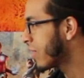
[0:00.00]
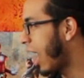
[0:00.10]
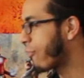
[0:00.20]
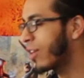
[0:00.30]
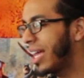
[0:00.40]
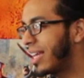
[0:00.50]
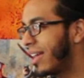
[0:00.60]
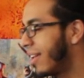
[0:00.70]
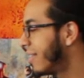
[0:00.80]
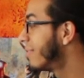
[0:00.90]
I forget.
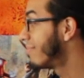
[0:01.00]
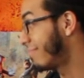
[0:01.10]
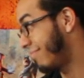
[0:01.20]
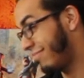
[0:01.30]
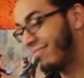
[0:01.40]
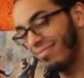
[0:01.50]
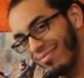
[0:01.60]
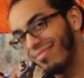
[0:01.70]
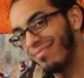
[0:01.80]
Oh, yeah.